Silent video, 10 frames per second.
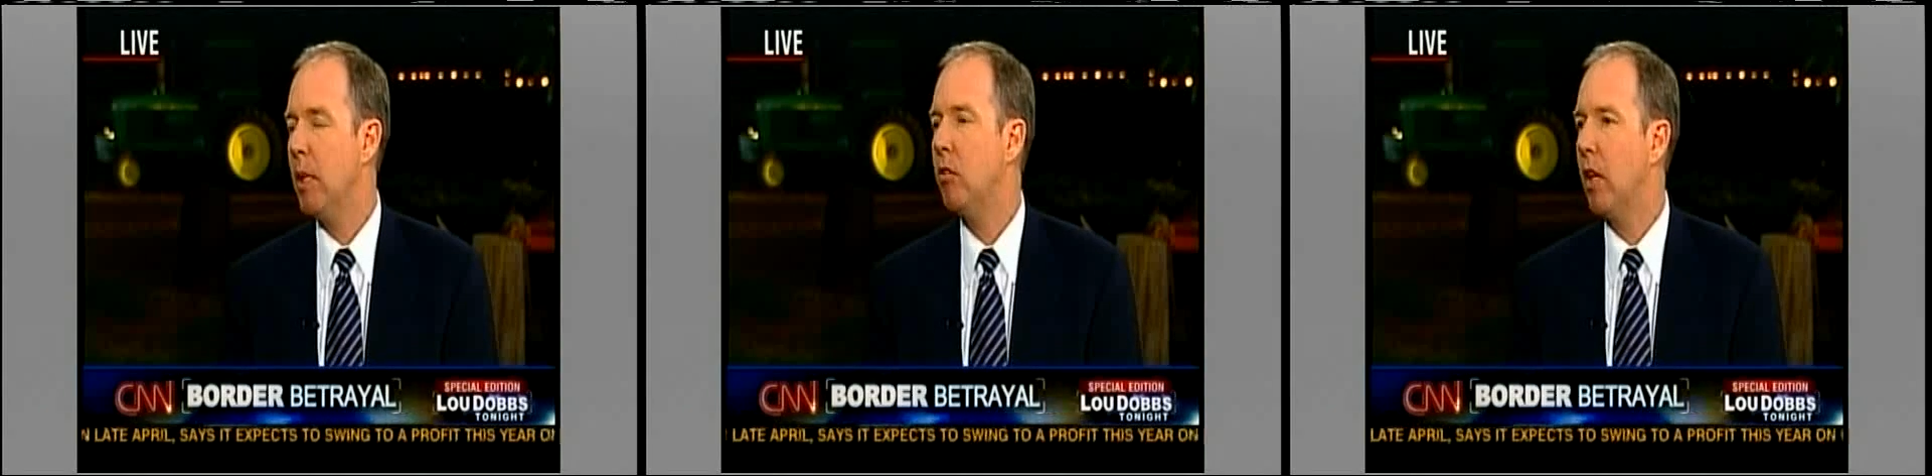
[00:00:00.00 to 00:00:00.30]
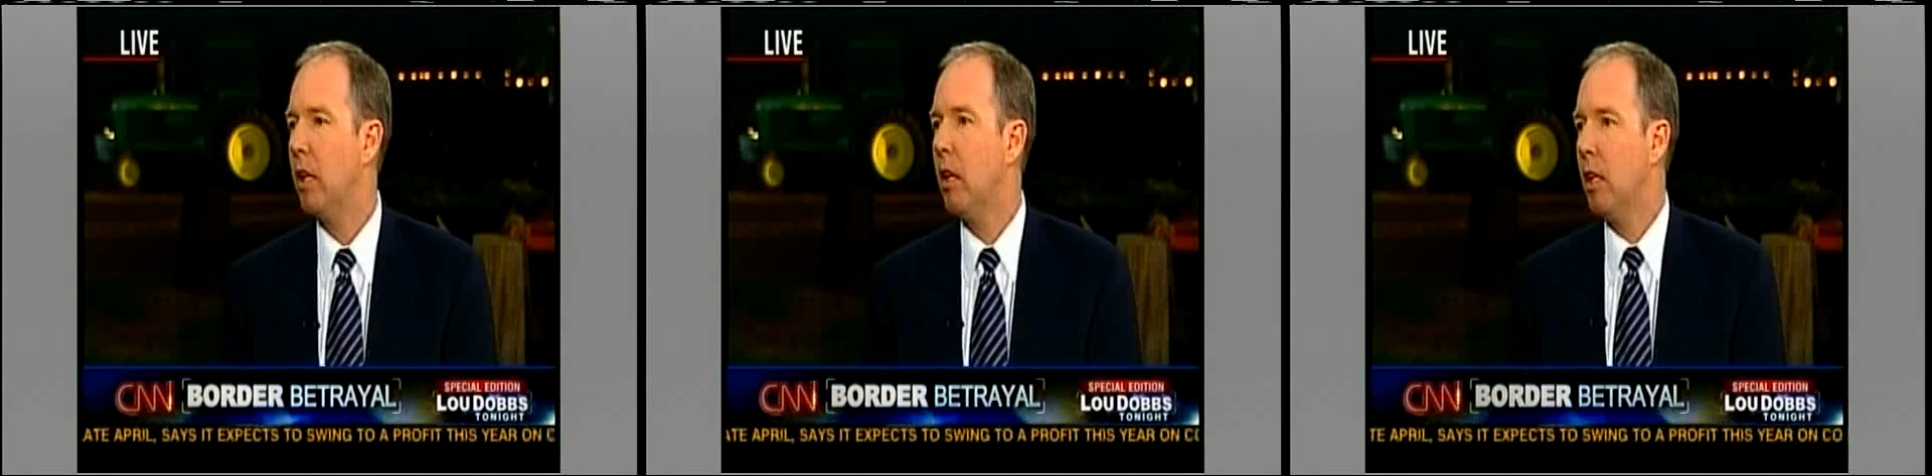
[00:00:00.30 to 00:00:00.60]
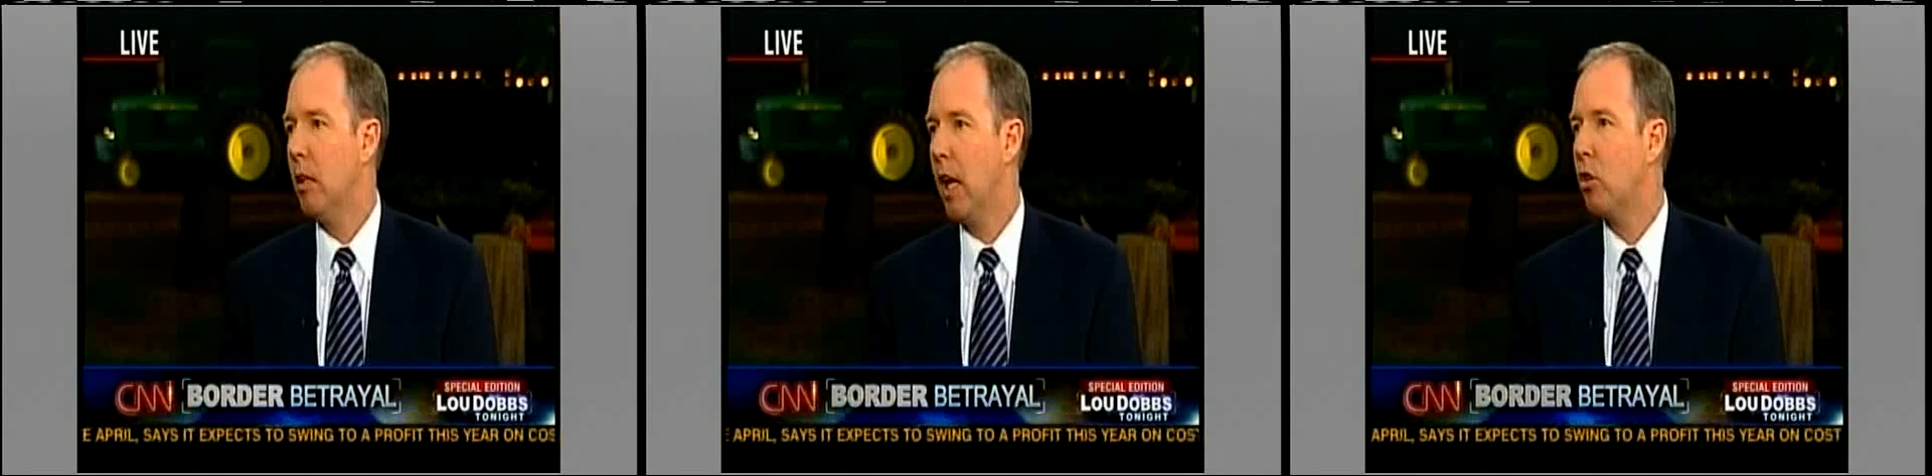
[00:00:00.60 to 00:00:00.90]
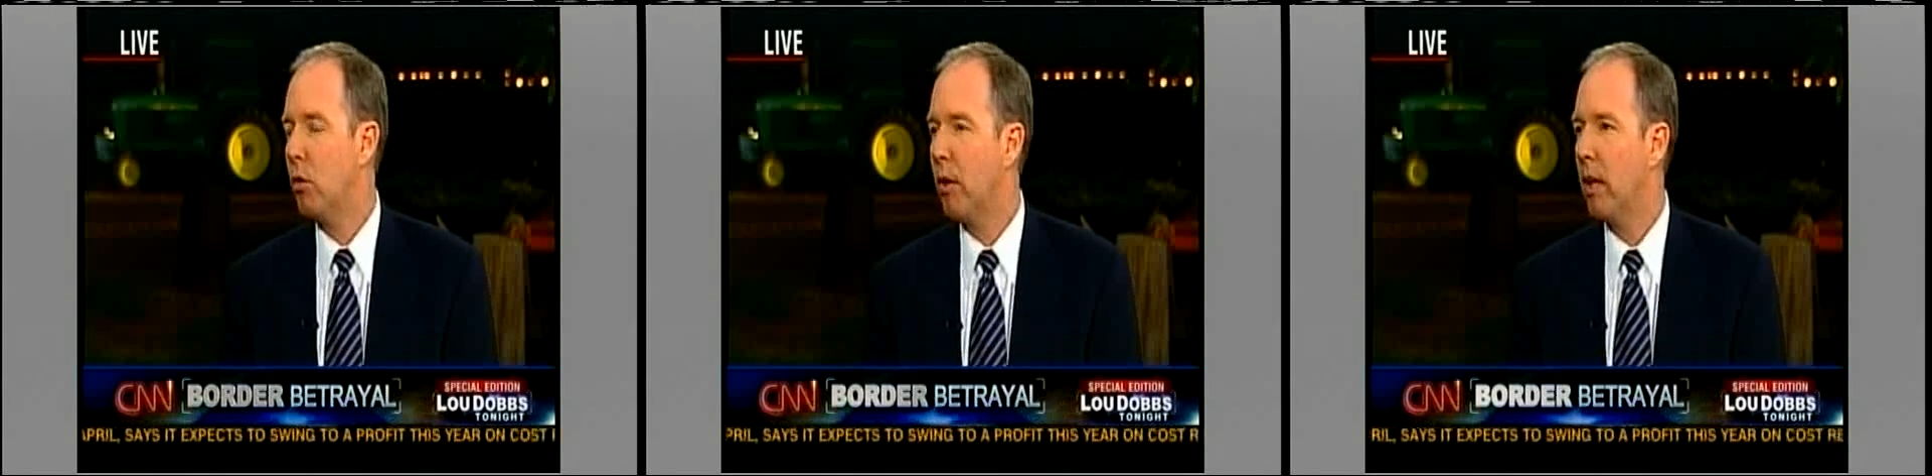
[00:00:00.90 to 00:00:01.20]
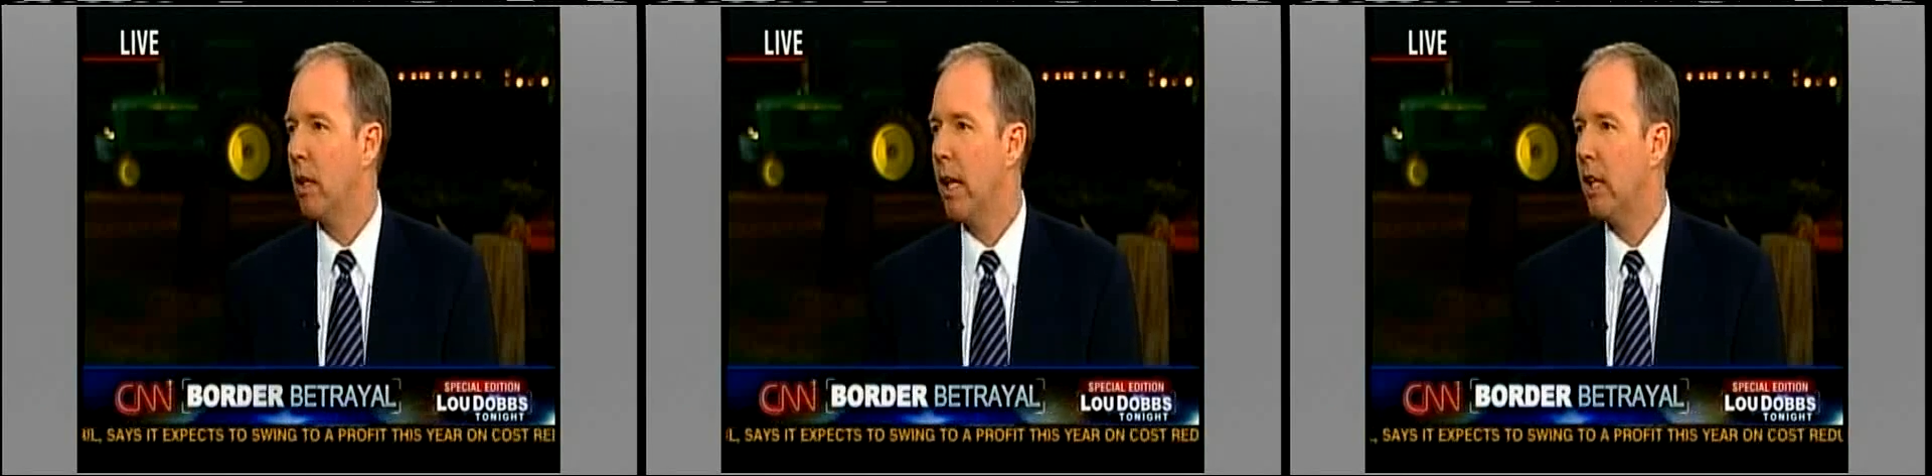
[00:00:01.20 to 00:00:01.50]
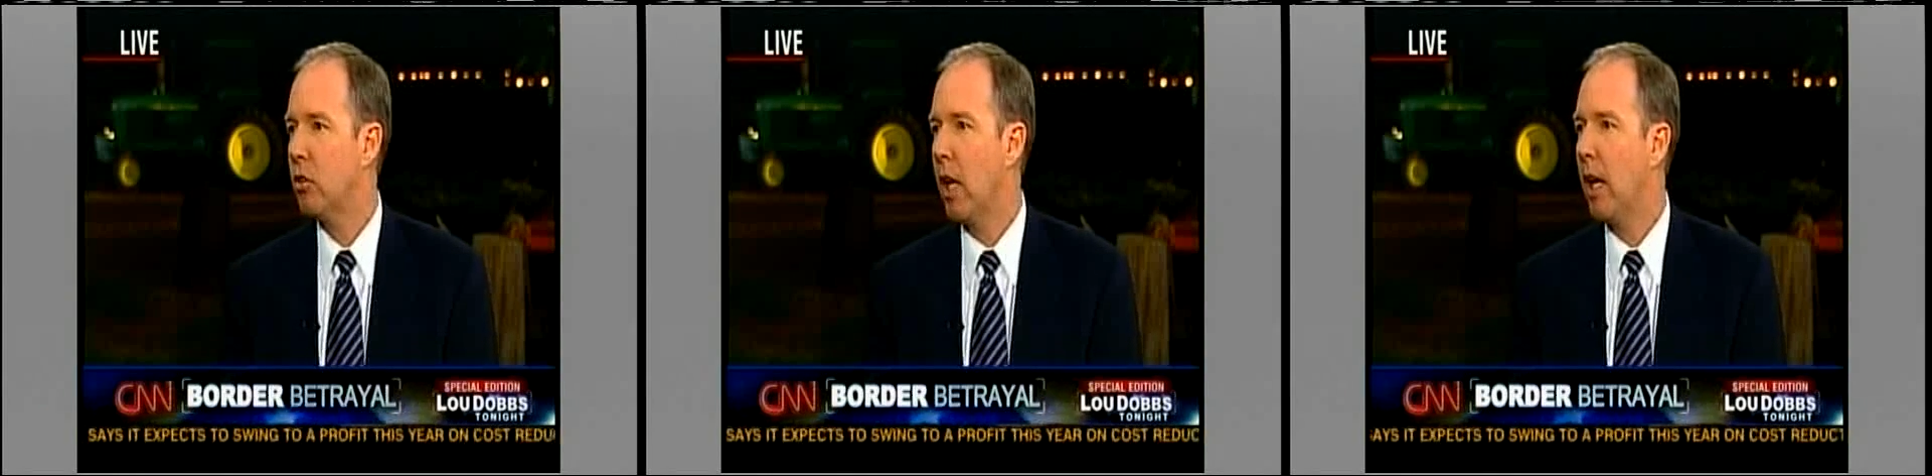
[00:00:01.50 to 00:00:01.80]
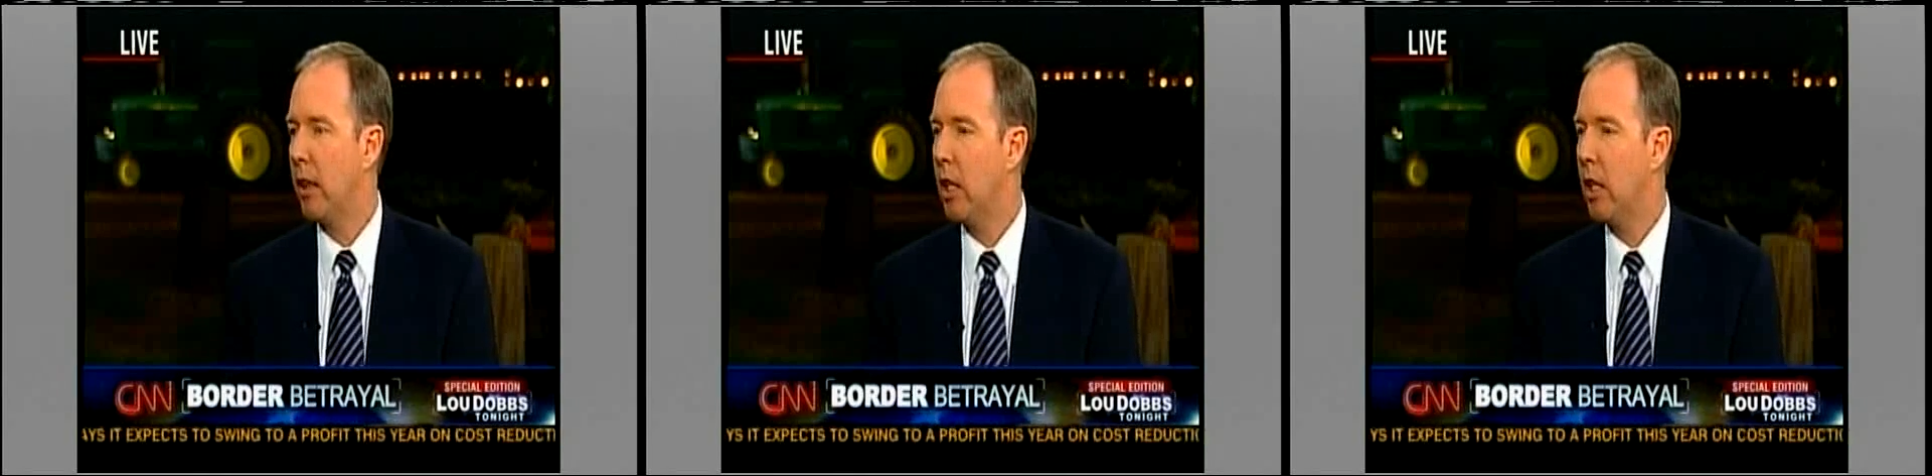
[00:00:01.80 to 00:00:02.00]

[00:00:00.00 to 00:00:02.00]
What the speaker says: He said, Nacho fired the last shot.